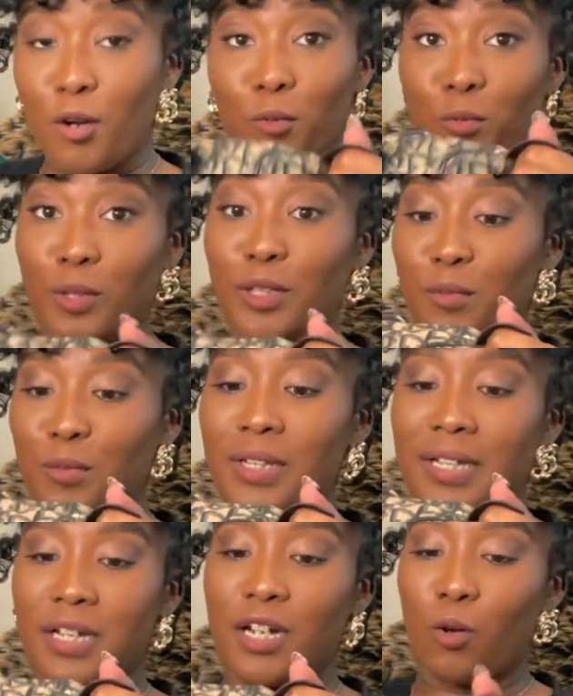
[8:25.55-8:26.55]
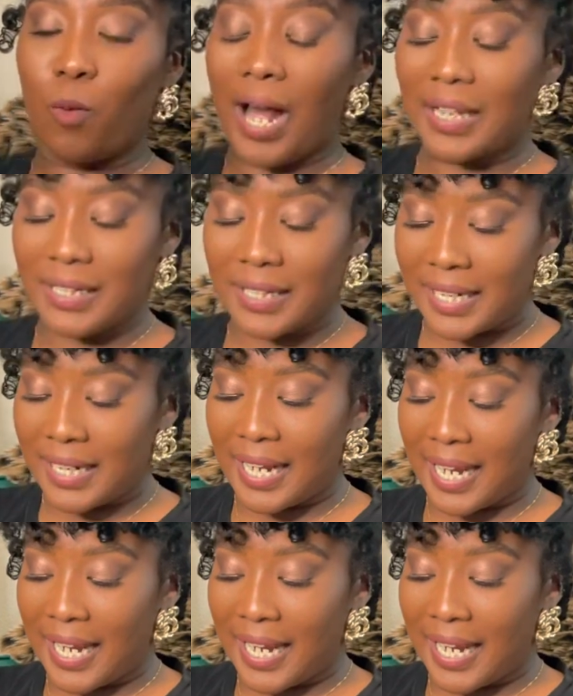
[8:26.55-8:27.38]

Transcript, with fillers: really, really good quality,